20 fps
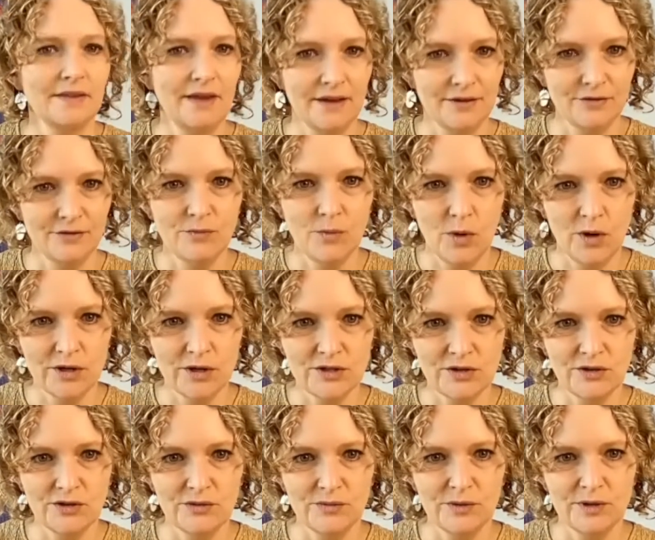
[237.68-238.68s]
that you've worked
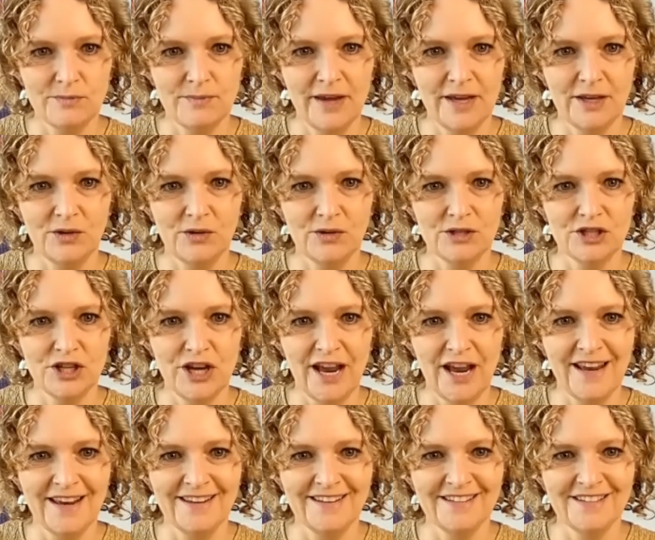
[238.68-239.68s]
on with Make Your
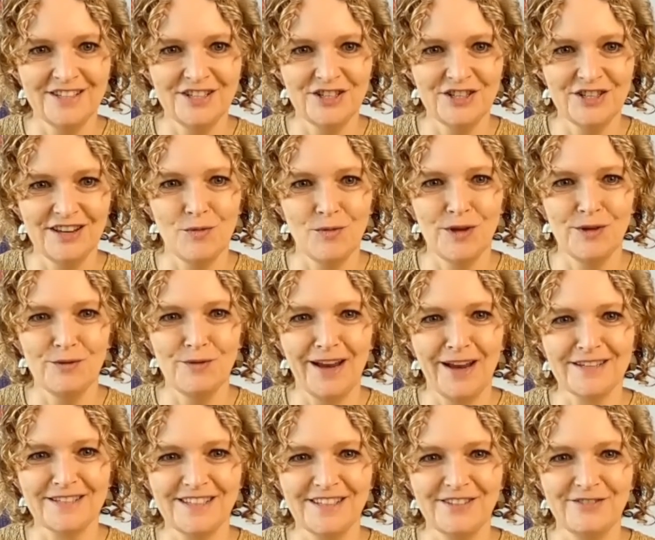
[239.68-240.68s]
Change where you've
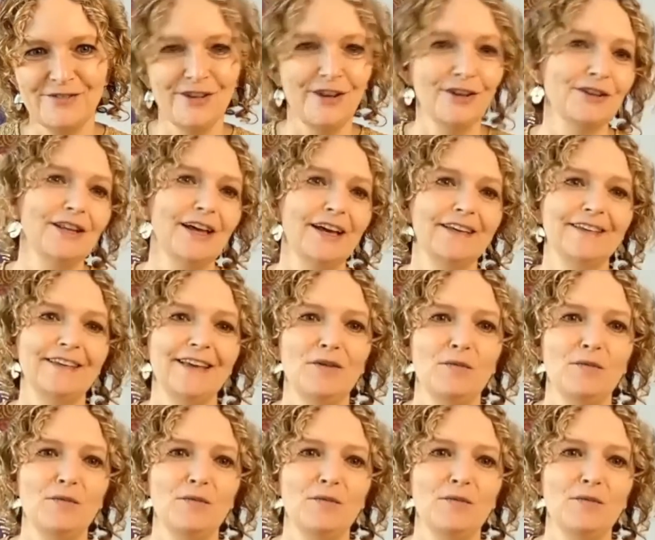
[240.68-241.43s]
actually felt like, yeah,